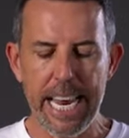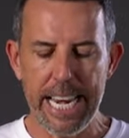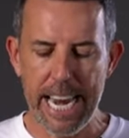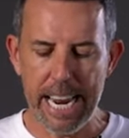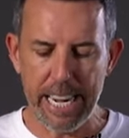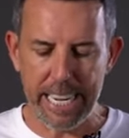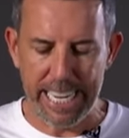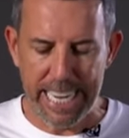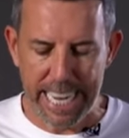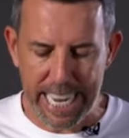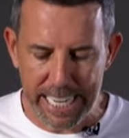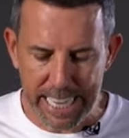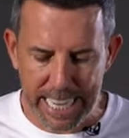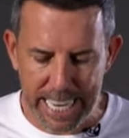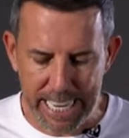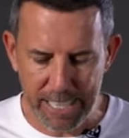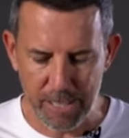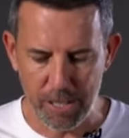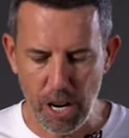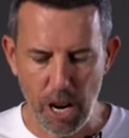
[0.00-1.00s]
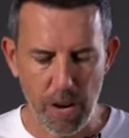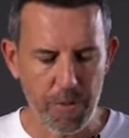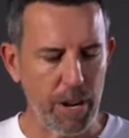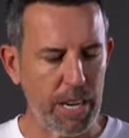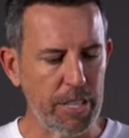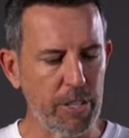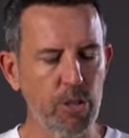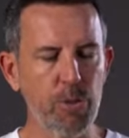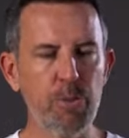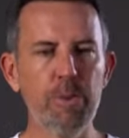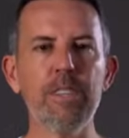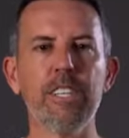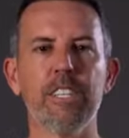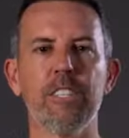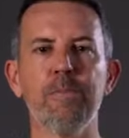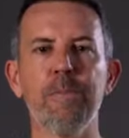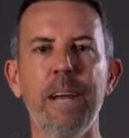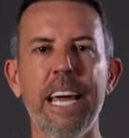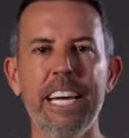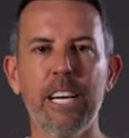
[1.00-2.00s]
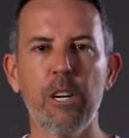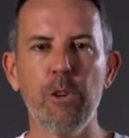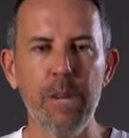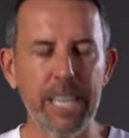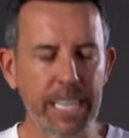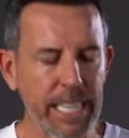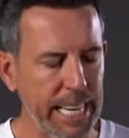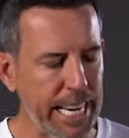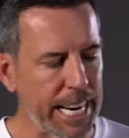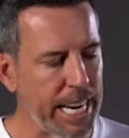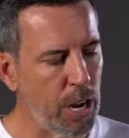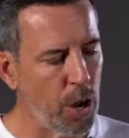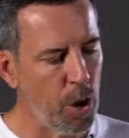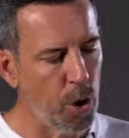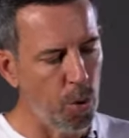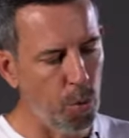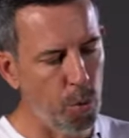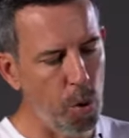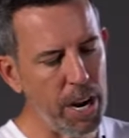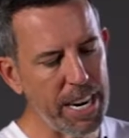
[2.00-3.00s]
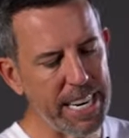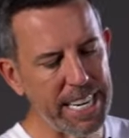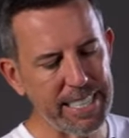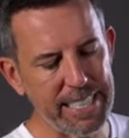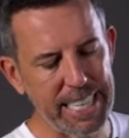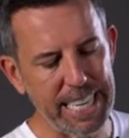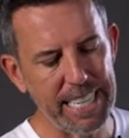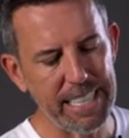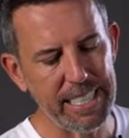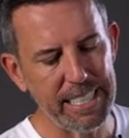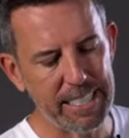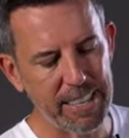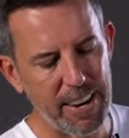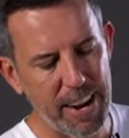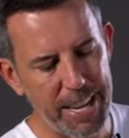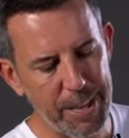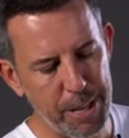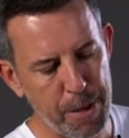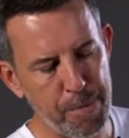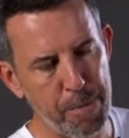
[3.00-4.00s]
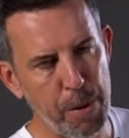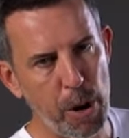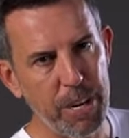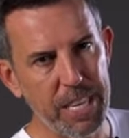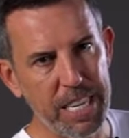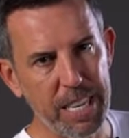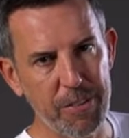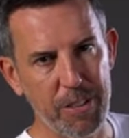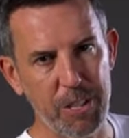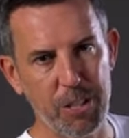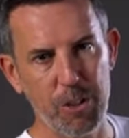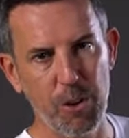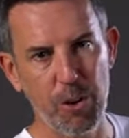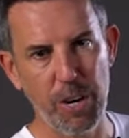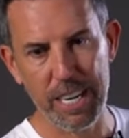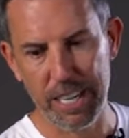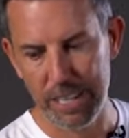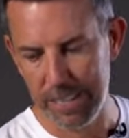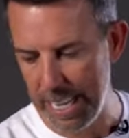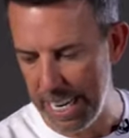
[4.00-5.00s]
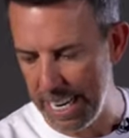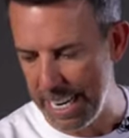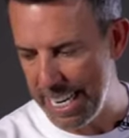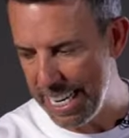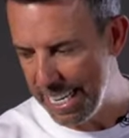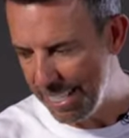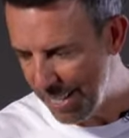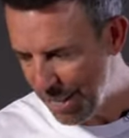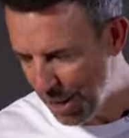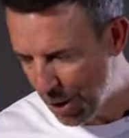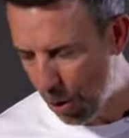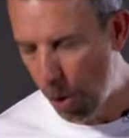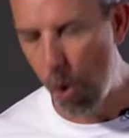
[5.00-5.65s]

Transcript: Now to kick things off, I just want to explain quickly what is inside the body of the toilet that isn't